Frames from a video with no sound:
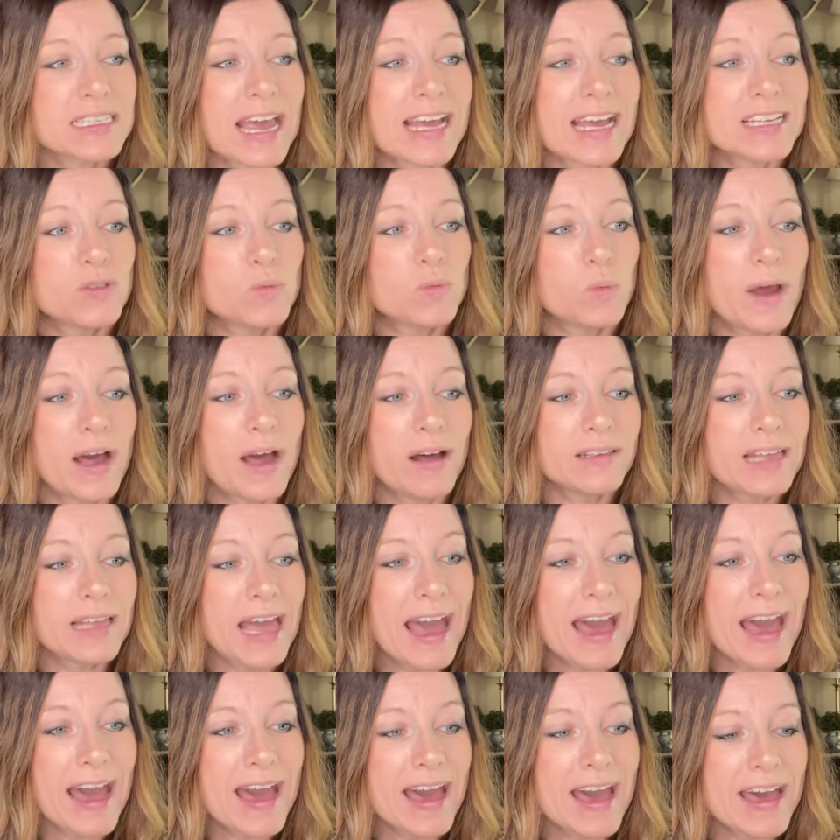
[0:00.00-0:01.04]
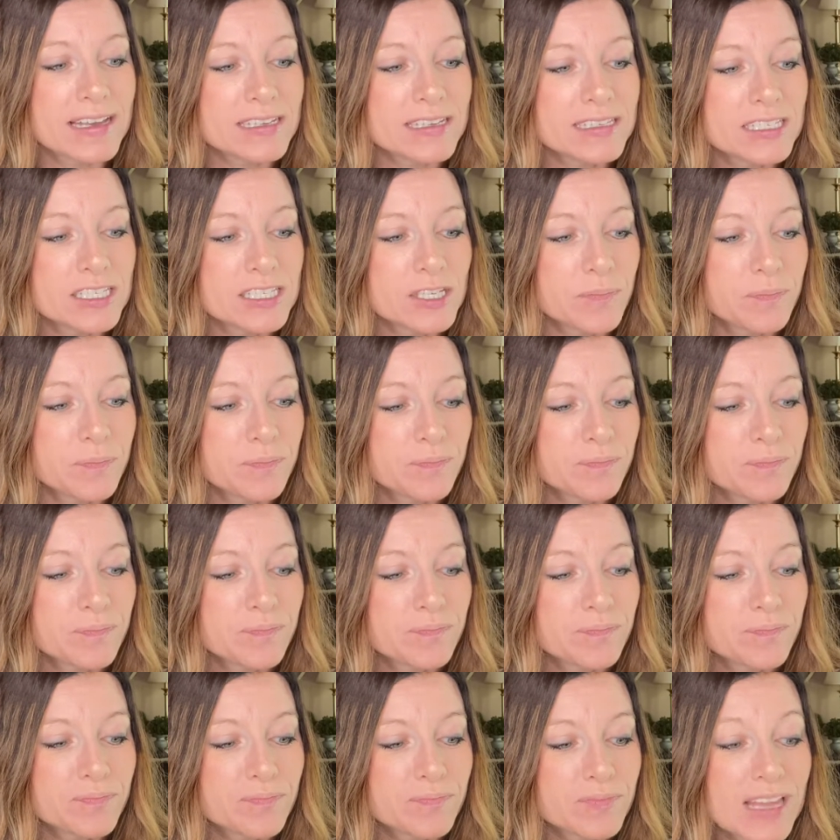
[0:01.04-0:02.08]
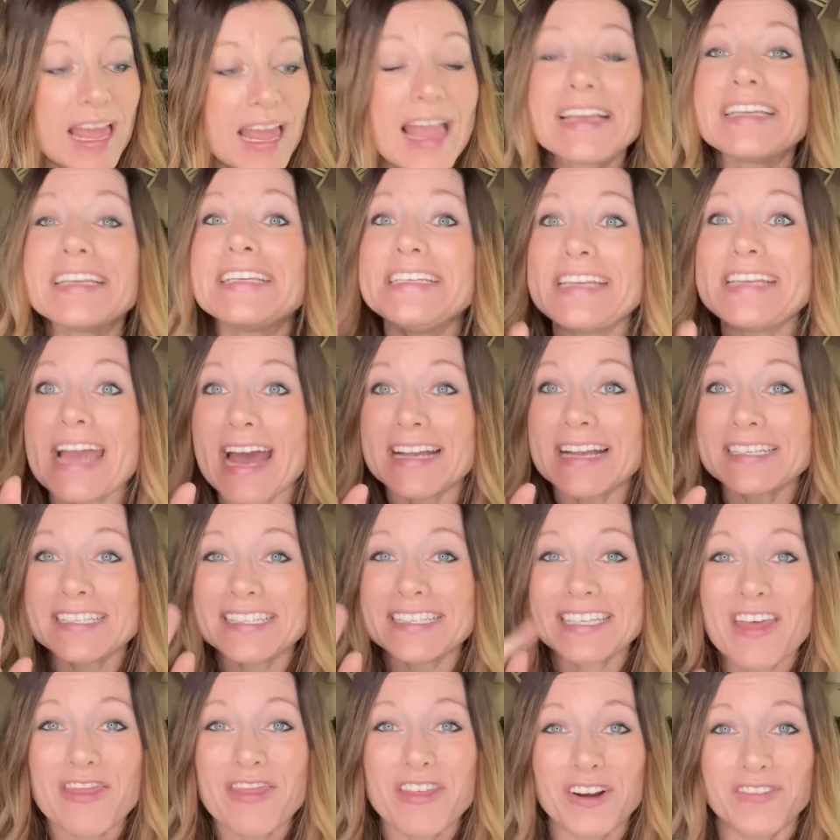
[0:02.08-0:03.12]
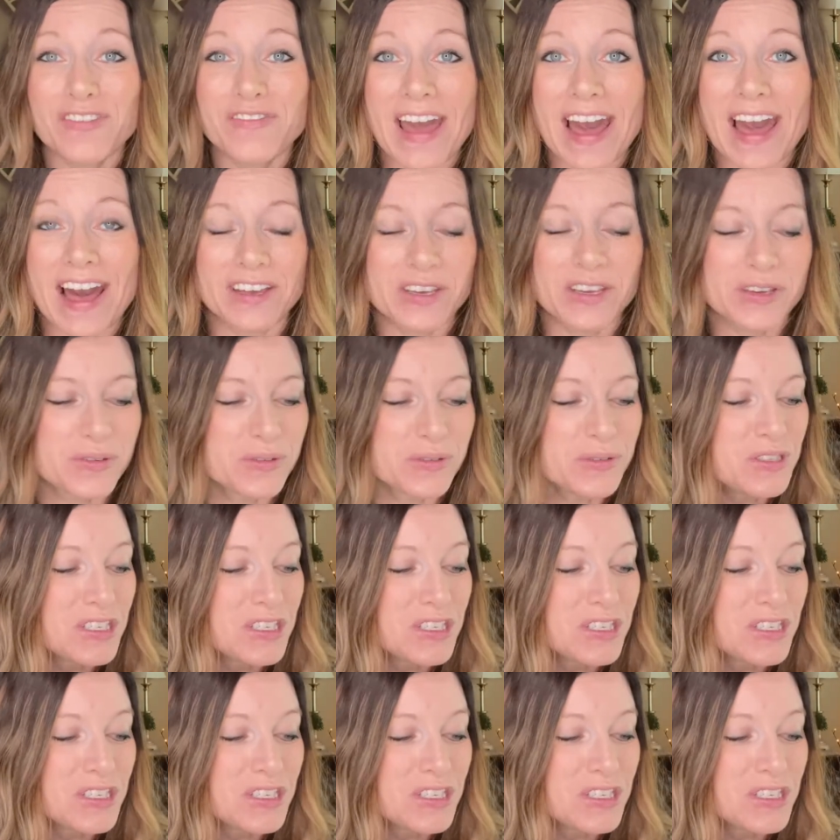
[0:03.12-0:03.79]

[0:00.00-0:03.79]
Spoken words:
as well as, yes, their values,